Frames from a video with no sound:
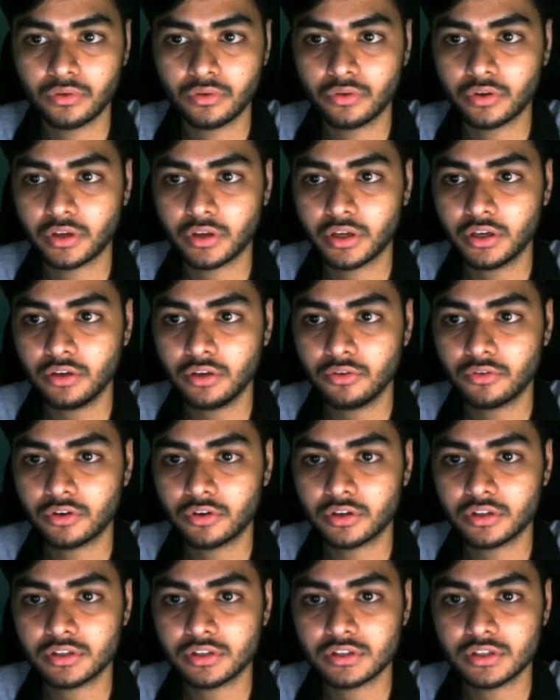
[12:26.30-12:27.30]
okay,
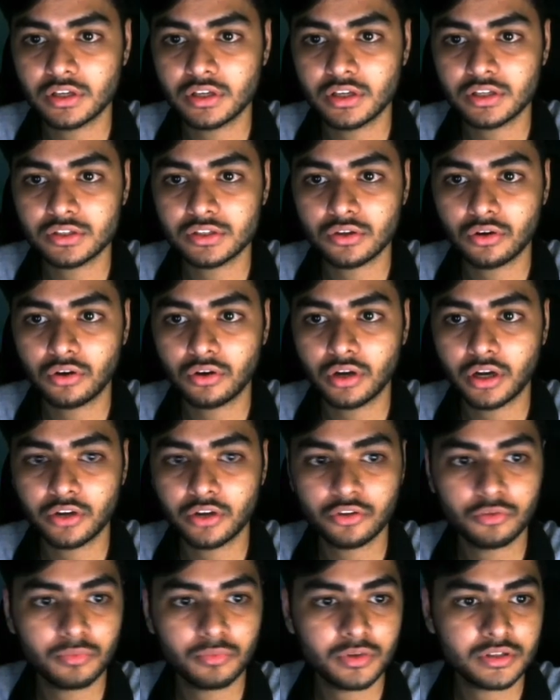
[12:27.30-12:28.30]
what it says, all
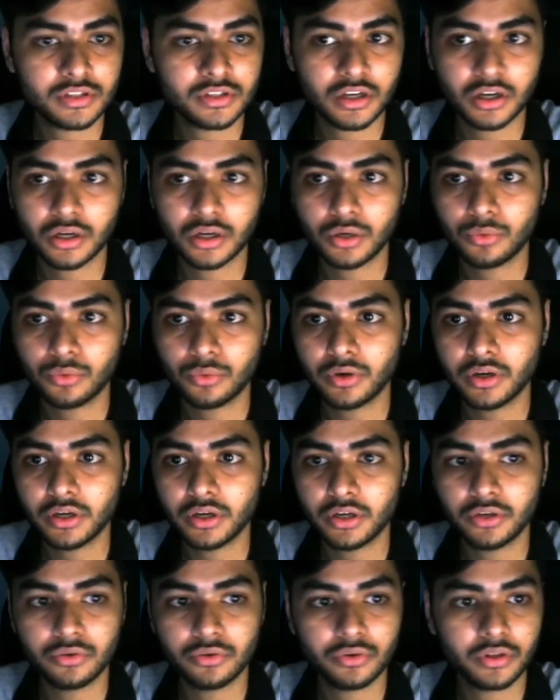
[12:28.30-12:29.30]
arguments are
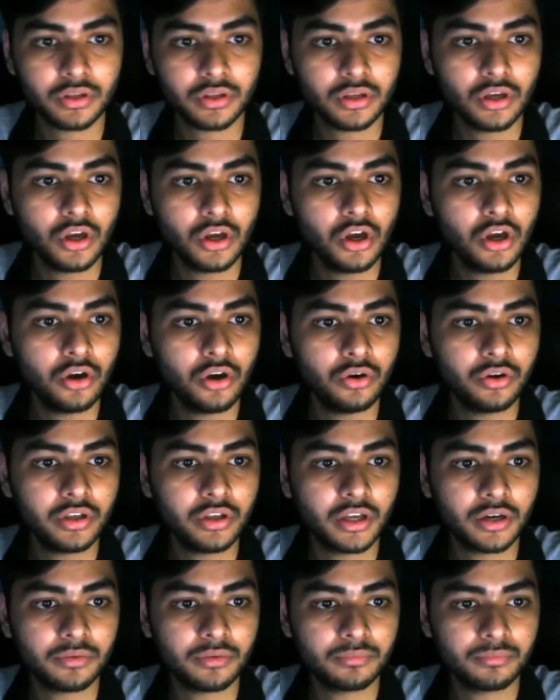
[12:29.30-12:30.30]
converted during, oh
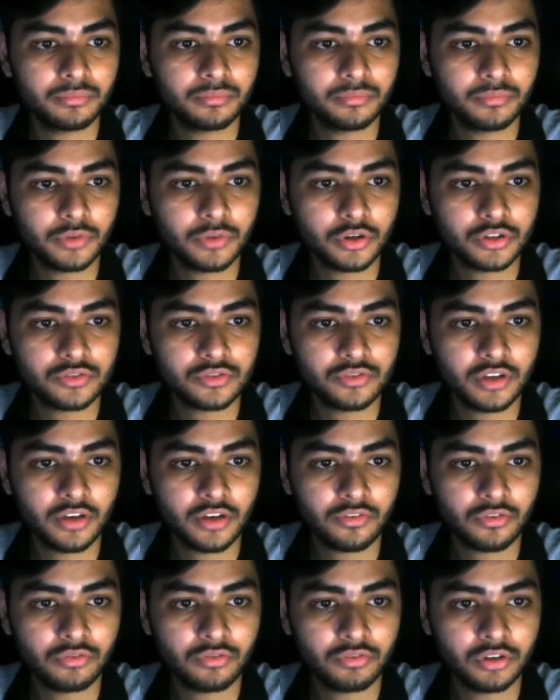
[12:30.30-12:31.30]
yeah, because we
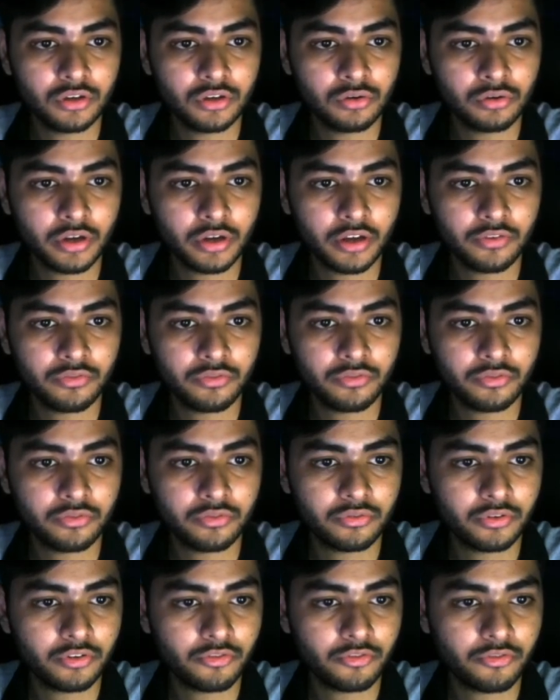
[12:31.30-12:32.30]
don't have
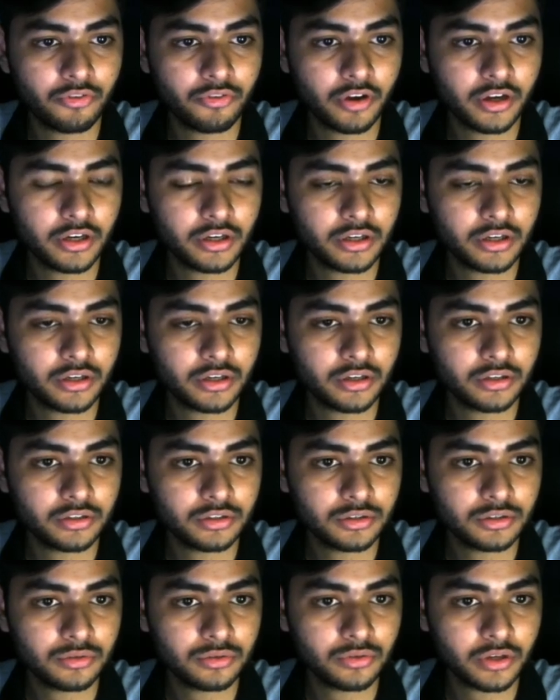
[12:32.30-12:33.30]
to find it
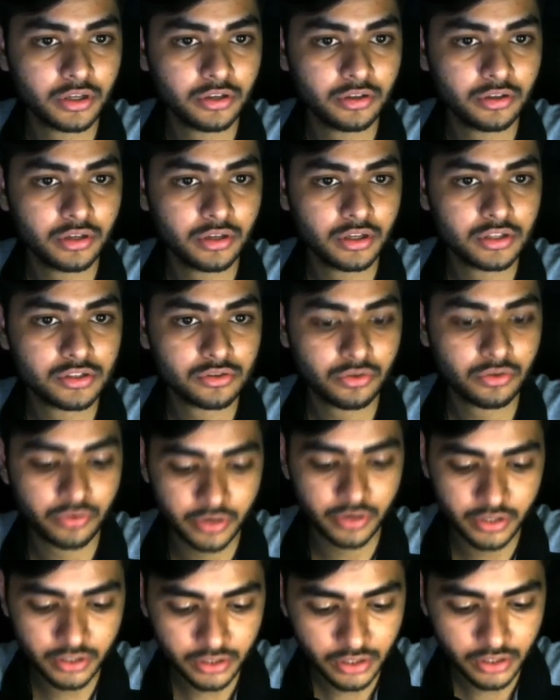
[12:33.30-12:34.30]
here. Okay, that's all
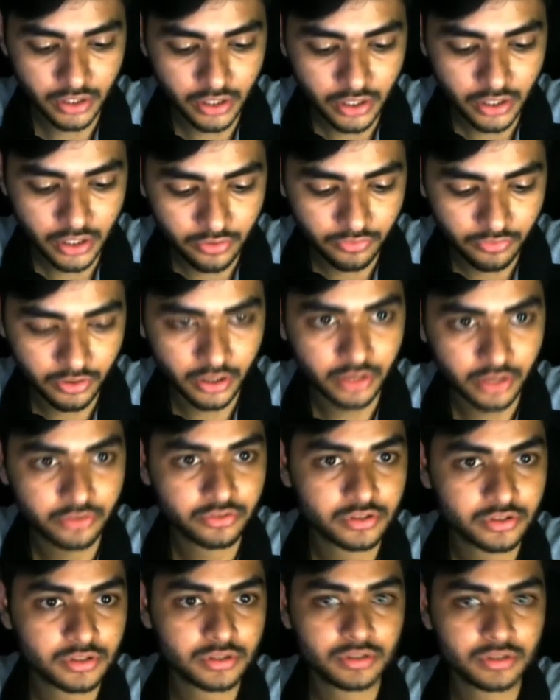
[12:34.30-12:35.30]
right, we can
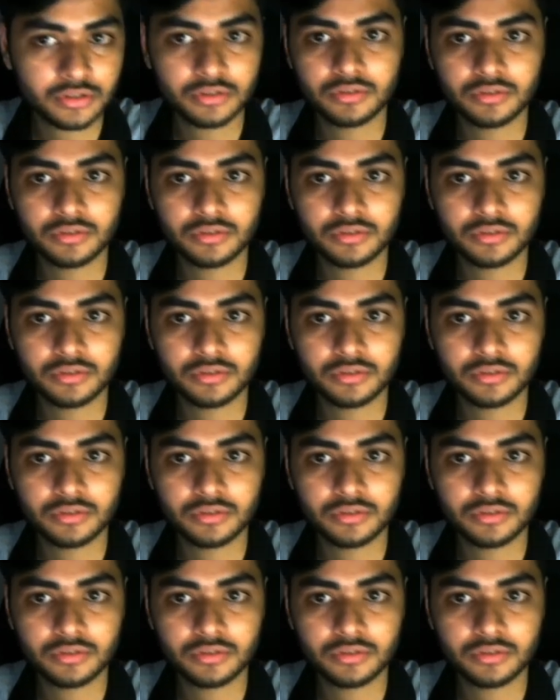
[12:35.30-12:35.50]
just